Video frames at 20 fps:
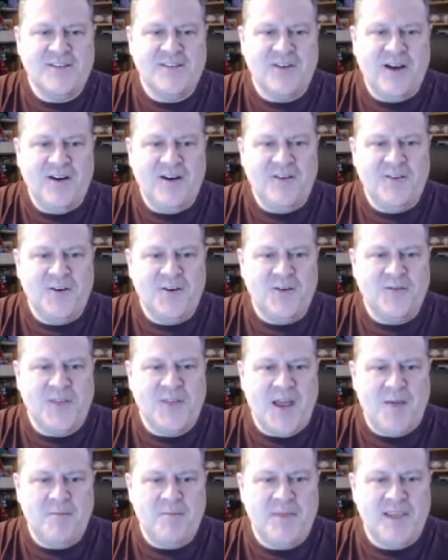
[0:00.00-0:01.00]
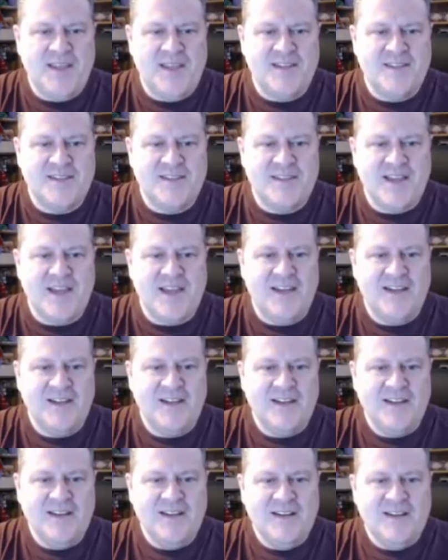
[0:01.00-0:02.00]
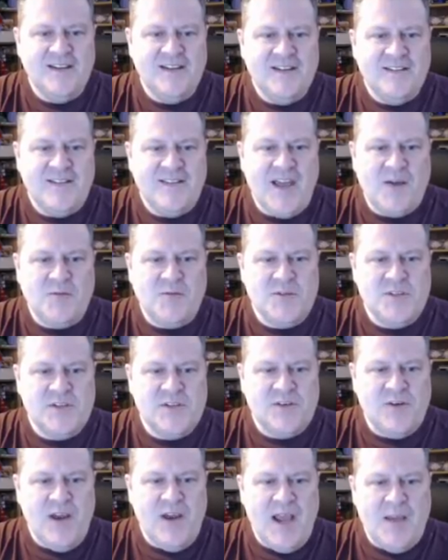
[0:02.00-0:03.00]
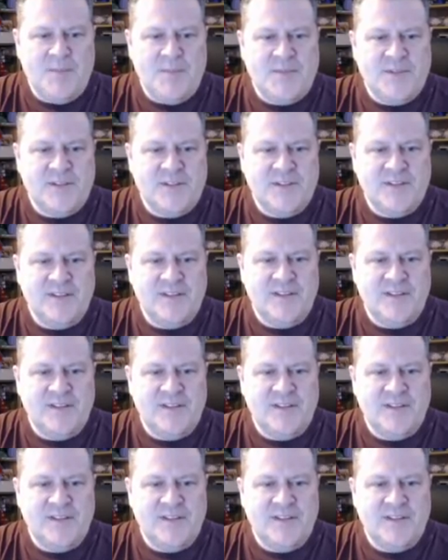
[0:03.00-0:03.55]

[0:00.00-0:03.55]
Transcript: So I don't know if that means that that was scrapped,